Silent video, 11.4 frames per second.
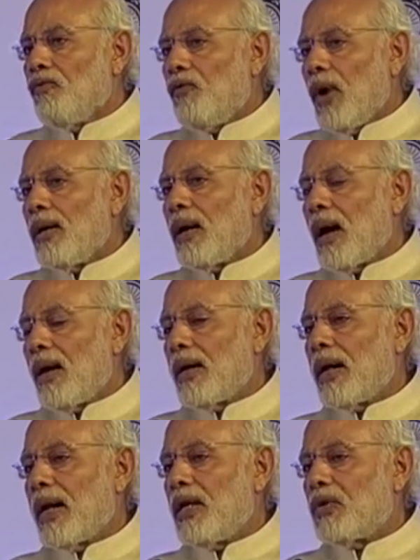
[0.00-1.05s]

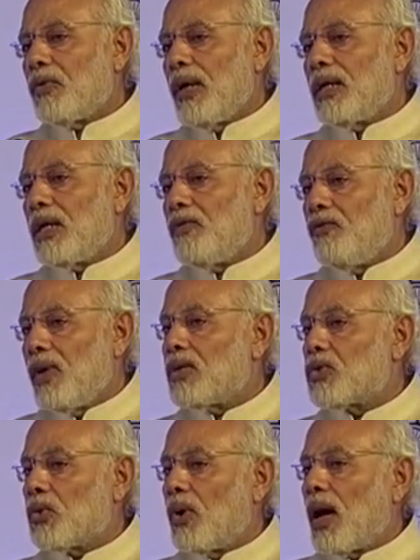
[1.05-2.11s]
121
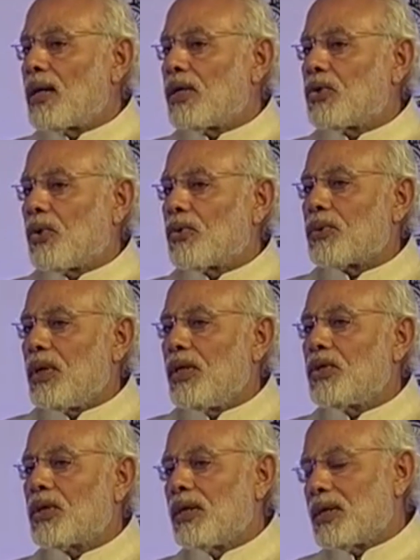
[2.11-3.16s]
solar
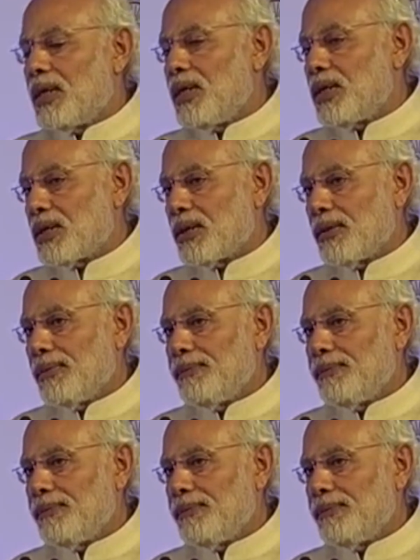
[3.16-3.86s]
resource-rich countries